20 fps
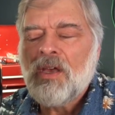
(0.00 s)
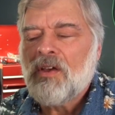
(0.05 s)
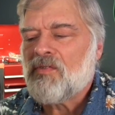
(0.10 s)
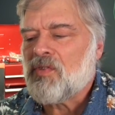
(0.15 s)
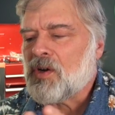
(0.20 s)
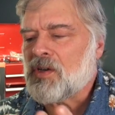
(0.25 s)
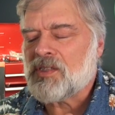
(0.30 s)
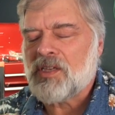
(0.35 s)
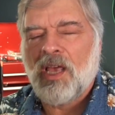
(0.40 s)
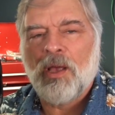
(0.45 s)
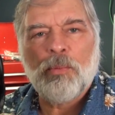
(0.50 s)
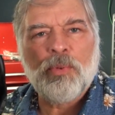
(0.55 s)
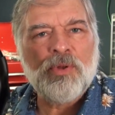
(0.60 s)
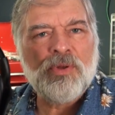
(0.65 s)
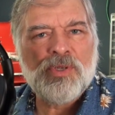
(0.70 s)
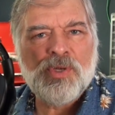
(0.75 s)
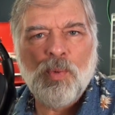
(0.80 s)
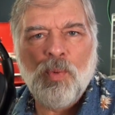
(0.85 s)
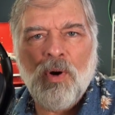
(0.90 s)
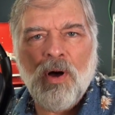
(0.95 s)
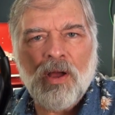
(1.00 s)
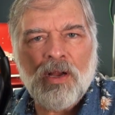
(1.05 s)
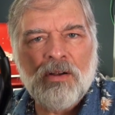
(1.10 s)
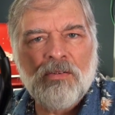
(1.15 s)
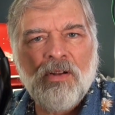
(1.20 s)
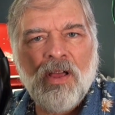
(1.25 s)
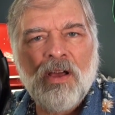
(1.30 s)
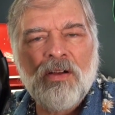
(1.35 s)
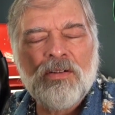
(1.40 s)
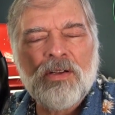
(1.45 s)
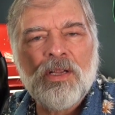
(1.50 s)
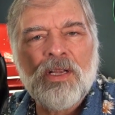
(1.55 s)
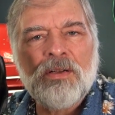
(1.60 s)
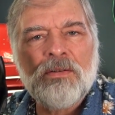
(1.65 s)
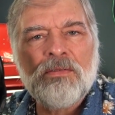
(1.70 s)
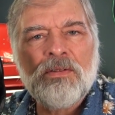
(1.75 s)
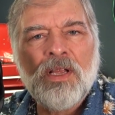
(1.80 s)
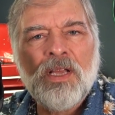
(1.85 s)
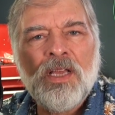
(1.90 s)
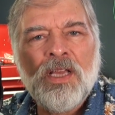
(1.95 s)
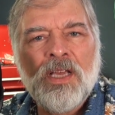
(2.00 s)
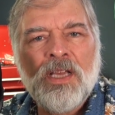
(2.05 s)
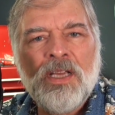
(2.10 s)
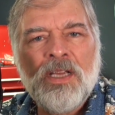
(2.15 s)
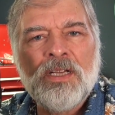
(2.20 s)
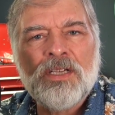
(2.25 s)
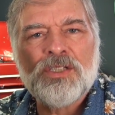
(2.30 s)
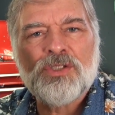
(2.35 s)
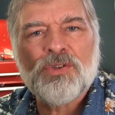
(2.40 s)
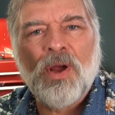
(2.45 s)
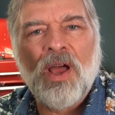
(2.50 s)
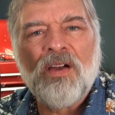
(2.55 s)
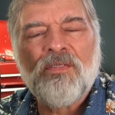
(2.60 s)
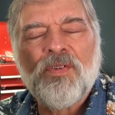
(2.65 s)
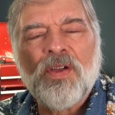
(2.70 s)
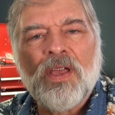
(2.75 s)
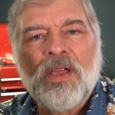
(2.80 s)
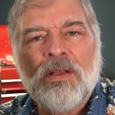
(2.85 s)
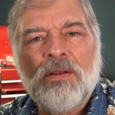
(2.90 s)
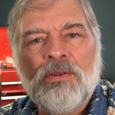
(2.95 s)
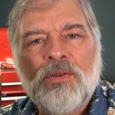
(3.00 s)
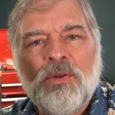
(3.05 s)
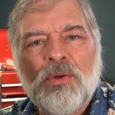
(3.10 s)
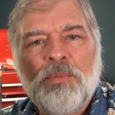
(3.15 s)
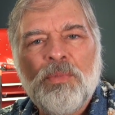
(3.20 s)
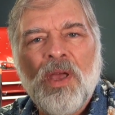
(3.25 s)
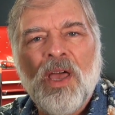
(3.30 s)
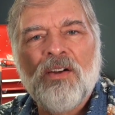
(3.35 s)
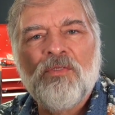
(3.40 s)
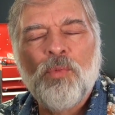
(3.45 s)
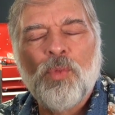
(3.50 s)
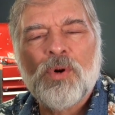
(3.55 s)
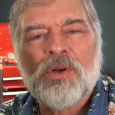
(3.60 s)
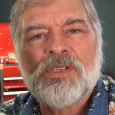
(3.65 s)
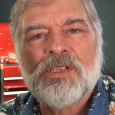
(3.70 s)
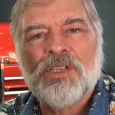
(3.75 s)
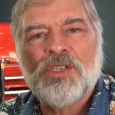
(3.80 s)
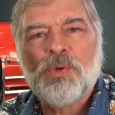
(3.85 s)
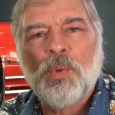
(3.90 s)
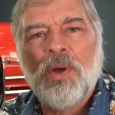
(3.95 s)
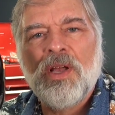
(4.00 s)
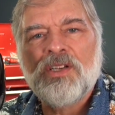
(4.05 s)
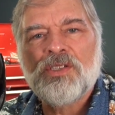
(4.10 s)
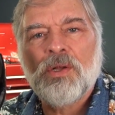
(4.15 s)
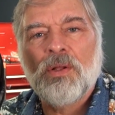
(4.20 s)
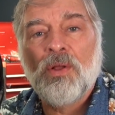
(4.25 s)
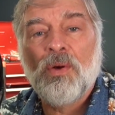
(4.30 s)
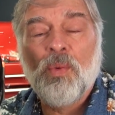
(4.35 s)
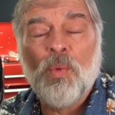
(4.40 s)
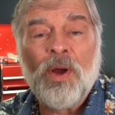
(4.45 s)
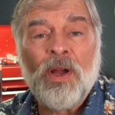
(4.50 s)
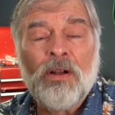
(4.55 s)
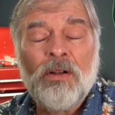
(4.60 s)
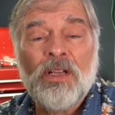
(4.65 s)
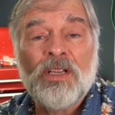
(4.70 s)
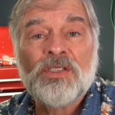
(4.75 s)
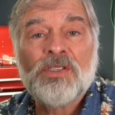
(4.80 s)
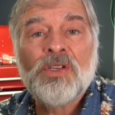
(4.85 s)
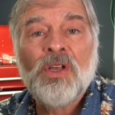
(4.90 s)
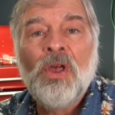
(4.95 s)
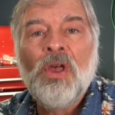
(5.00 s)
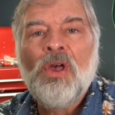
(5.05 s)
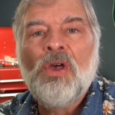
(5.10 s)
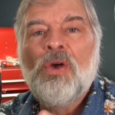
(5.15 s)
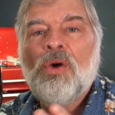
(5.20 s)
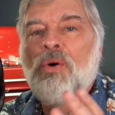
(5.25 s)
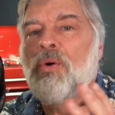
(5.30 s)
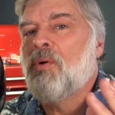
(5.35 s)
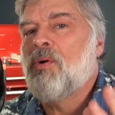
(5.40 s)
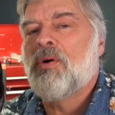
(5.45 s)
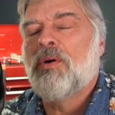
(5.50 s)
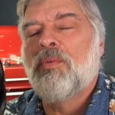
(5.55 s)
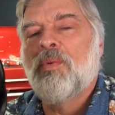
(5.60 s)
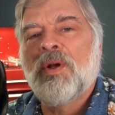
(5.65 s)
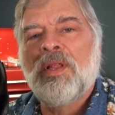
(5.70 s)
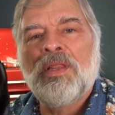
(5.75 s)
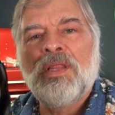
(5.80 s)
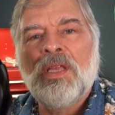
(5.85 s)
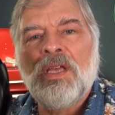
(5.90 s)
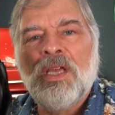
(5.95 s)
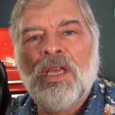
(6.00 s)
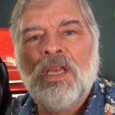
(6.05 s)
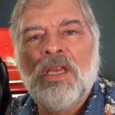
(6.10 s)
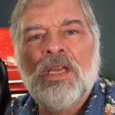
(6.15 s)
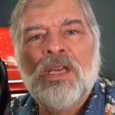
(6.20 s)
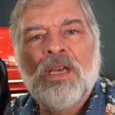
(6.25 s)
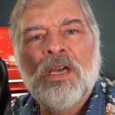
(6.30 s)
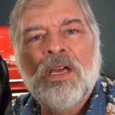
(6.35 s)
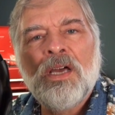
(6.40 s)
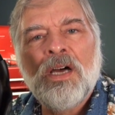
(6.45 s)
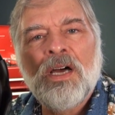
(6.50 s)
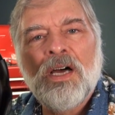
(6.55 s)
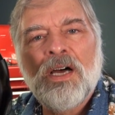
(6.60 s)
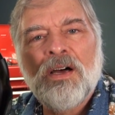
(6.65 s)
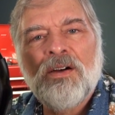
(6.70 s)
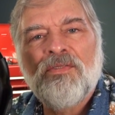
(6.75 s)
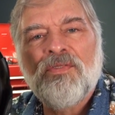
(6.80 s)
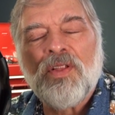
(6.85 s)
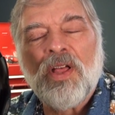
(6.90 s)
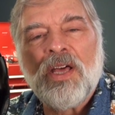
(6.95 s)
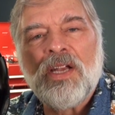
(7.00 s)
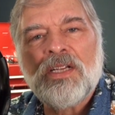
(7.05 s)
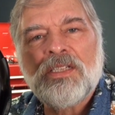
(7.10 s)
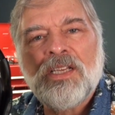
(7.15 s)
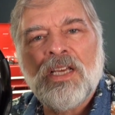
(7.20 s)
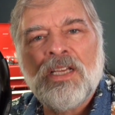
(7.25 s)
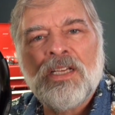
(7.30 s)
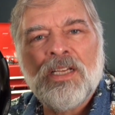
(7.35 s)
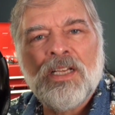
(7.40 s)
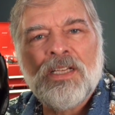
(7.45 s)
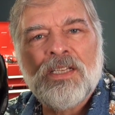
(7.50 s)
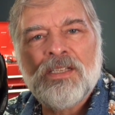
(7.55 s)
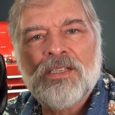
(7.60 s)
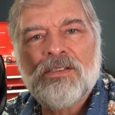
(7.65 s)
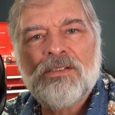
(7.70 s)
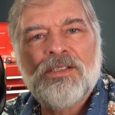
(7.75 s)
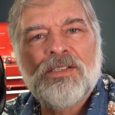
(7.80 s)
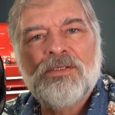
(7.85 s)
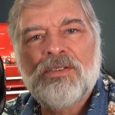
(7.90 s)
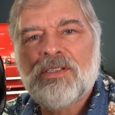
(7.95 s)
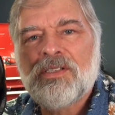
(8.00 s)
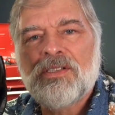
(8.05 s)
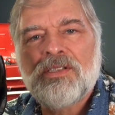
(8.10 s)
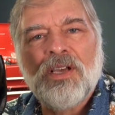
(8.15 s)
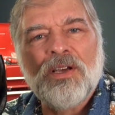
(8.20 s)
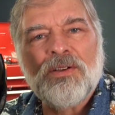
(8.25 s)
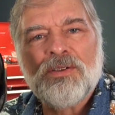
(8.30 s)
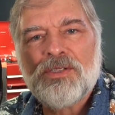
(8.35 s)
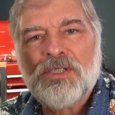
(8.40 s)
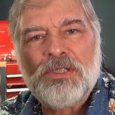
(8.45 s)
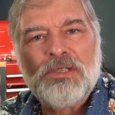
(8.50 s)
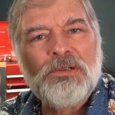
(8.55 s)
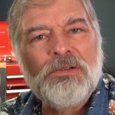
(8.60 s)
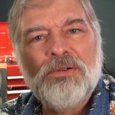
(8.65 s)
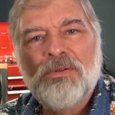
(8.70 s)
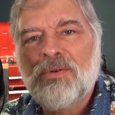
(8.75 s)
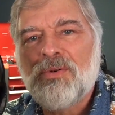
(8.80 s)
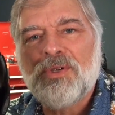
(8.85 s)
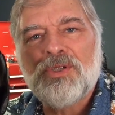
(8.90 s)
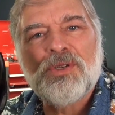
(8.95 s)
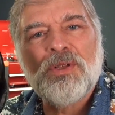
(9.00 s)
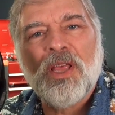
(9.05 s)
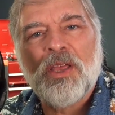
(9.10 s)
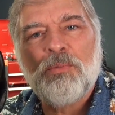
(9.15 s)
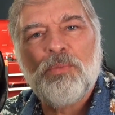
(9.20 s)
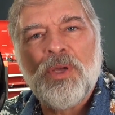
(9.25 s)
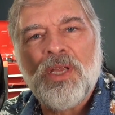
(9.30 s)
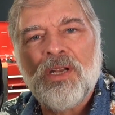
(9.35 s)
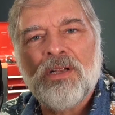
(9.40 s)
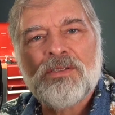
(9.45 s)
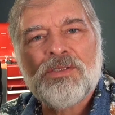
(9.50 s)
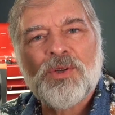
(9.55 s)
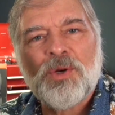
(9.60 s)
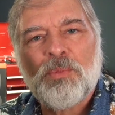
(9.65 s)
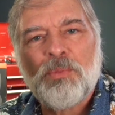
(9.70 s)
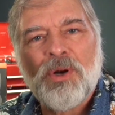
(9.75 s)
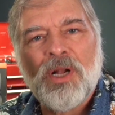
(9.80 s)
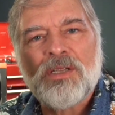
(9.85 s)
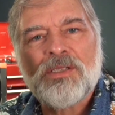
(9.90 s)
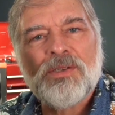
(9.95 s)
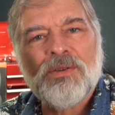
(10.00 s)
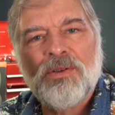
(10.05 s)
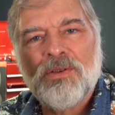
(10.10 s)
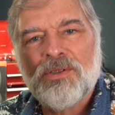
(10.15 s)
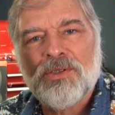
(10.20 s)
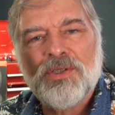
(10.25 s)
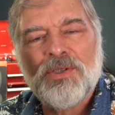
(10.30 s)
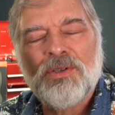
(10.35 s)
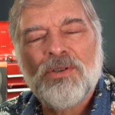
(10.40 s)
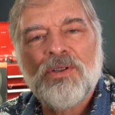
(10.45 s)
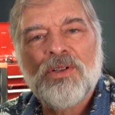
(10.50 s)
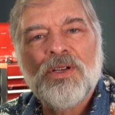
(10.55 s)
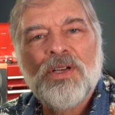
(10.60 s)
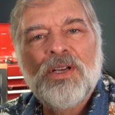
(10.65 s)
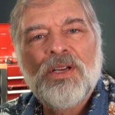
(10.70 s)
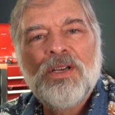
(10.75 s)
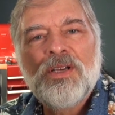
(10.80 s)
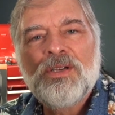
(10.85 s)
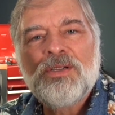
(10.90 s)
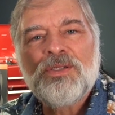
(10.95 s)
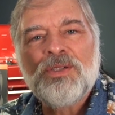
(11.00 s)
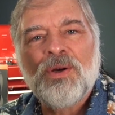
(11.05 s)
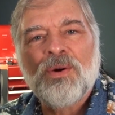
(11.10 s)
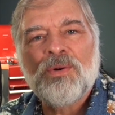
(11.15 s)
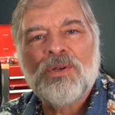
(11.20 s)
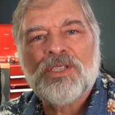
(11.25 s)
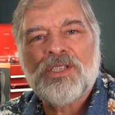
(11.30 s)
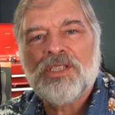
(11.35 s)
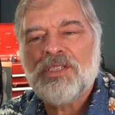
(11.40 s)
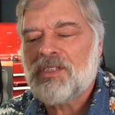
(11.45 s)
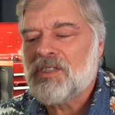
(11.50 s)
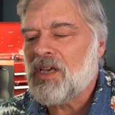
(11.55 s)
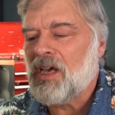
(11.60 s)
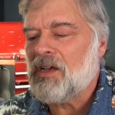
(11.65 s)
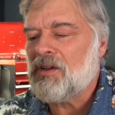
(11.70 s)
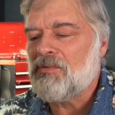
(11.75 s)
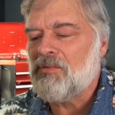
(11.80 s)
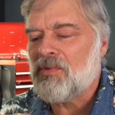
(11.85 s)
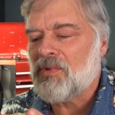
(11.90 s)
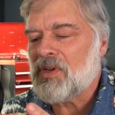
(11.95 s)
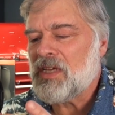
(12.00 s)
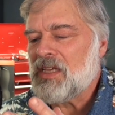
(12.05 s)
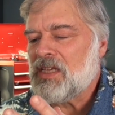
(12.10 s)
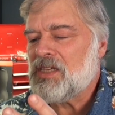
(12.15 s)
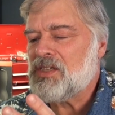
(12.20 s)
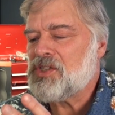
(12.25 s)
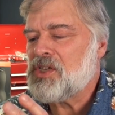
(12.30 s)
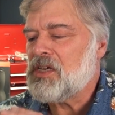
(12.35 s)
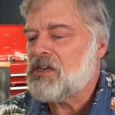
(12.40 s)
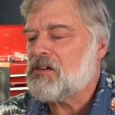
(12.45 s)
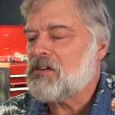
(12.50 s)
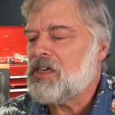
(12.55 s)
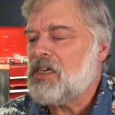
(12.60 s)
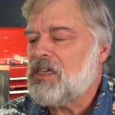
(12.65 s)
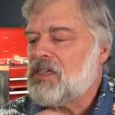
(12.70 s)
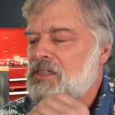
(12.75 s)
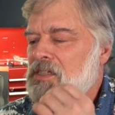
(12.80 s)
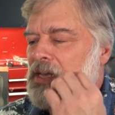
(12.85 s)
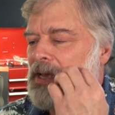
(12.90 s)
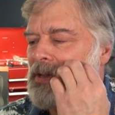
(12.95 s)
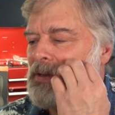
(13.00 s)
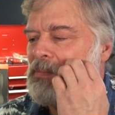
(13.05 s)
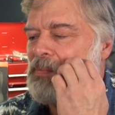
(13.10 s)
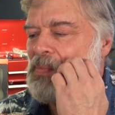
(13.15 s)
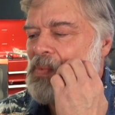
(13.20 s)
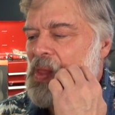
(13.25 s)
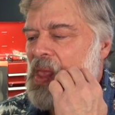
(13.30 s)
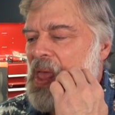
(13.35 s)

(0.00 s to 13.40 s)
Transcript: For example, as you walk around in, in, in, traffic, and you'll have more situational awareness, or when the uh, flight attendant tells you, "Would you like peanuts or pretzels?" You'll know what she said, she or he said.